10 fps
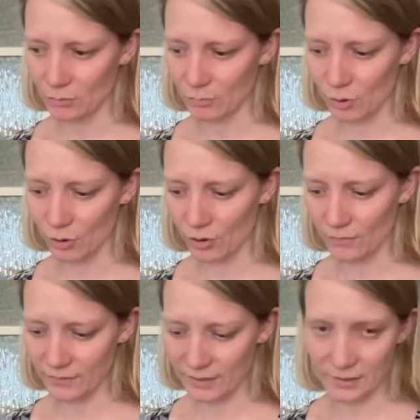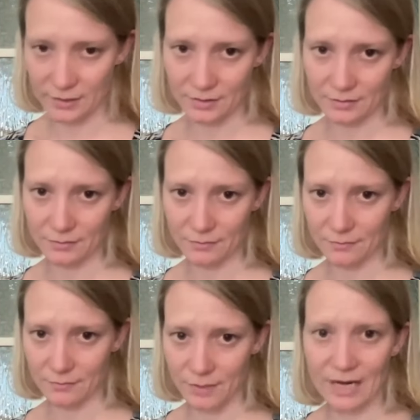more obvious
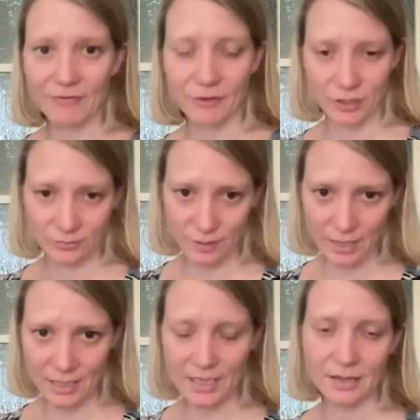when I first read it,